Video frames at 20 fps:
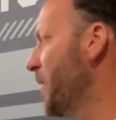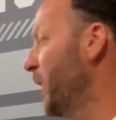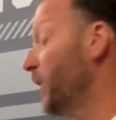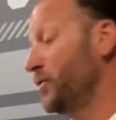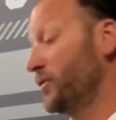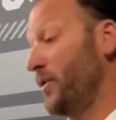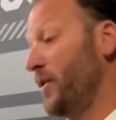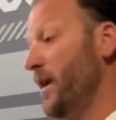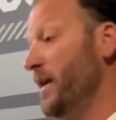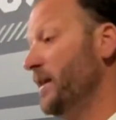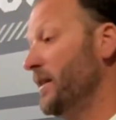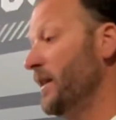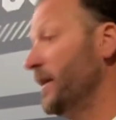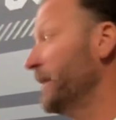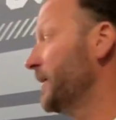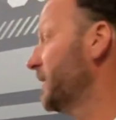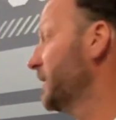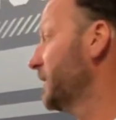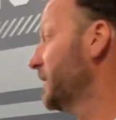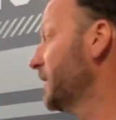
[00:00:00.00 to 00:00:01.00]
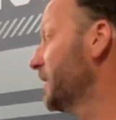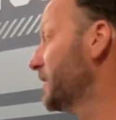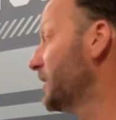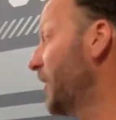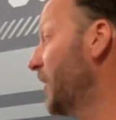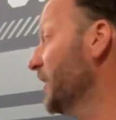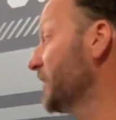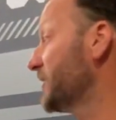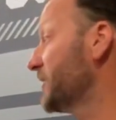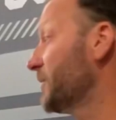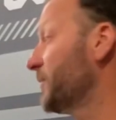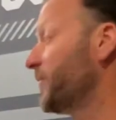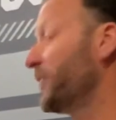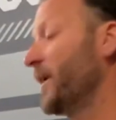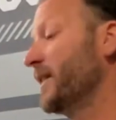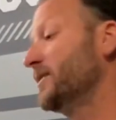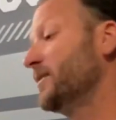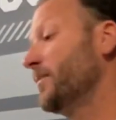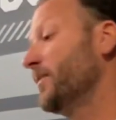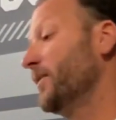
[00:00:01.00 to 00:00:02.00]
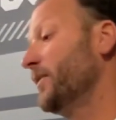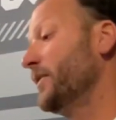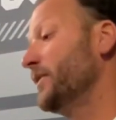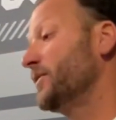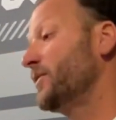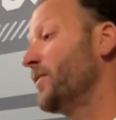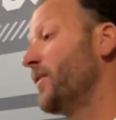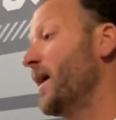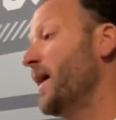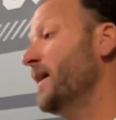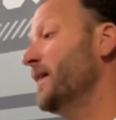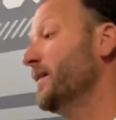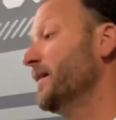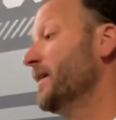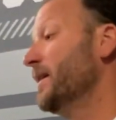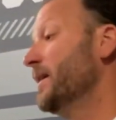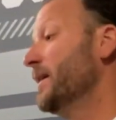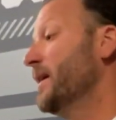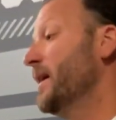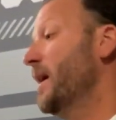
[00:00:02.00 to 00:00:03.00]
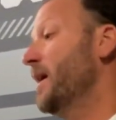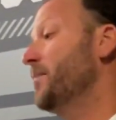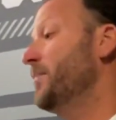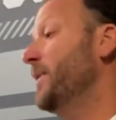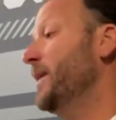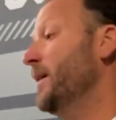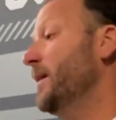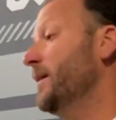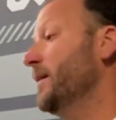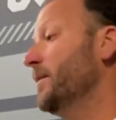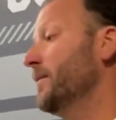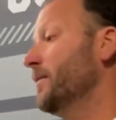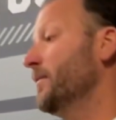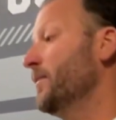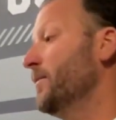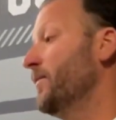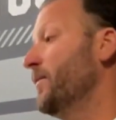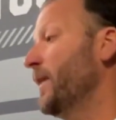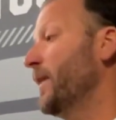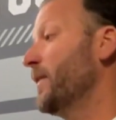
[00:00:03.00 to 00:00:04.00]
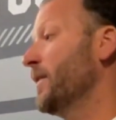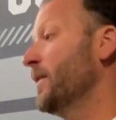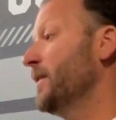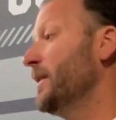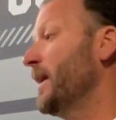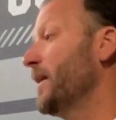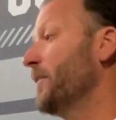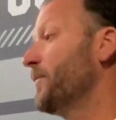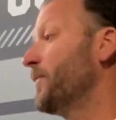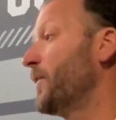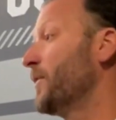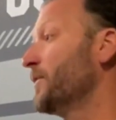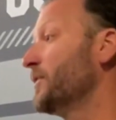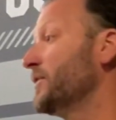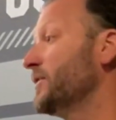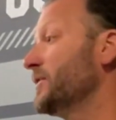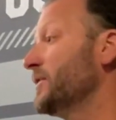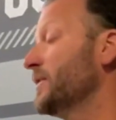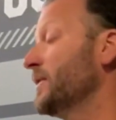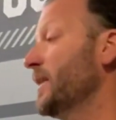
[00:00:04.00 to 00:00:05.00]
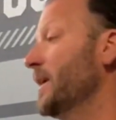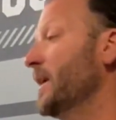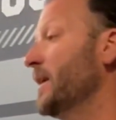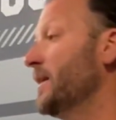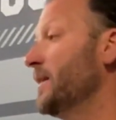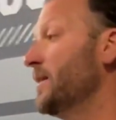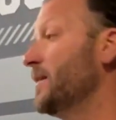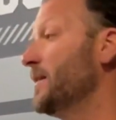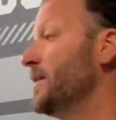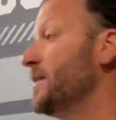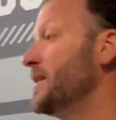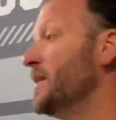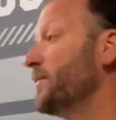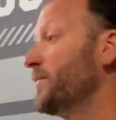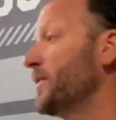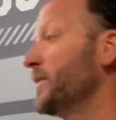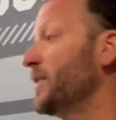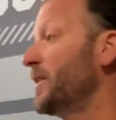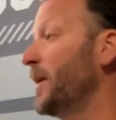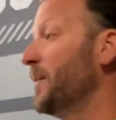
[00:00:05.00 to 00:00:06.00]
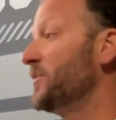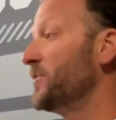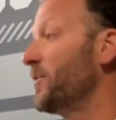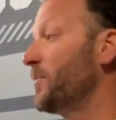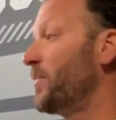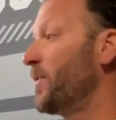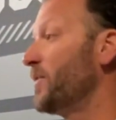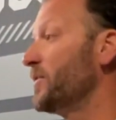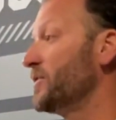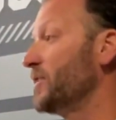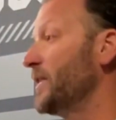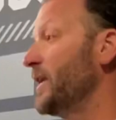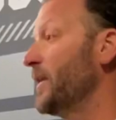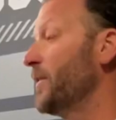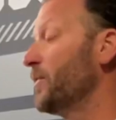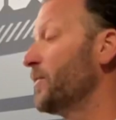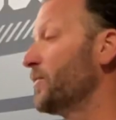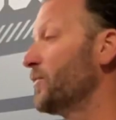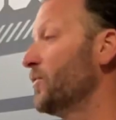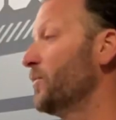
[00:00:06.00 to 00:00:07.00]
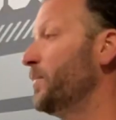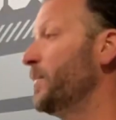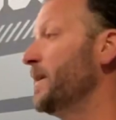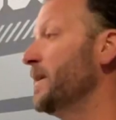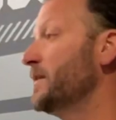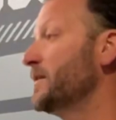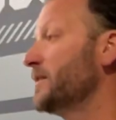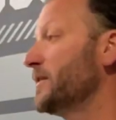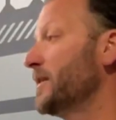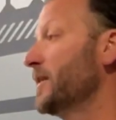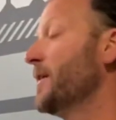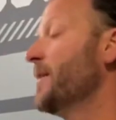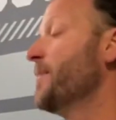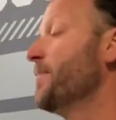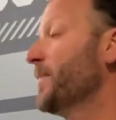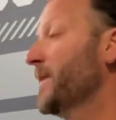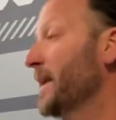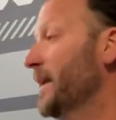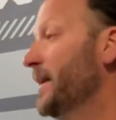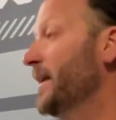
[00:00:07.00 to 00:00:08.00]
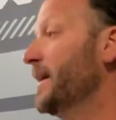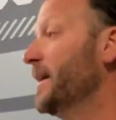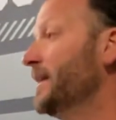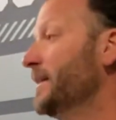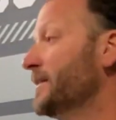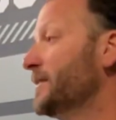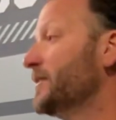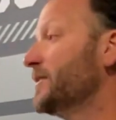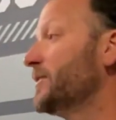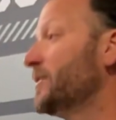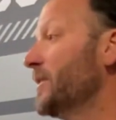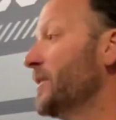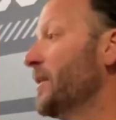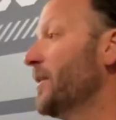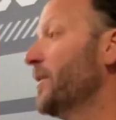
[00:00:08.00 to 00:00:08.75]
oh, it's a great thing. It's awesome. Flexibility is great, and being very diverse in different types of personnel groupings is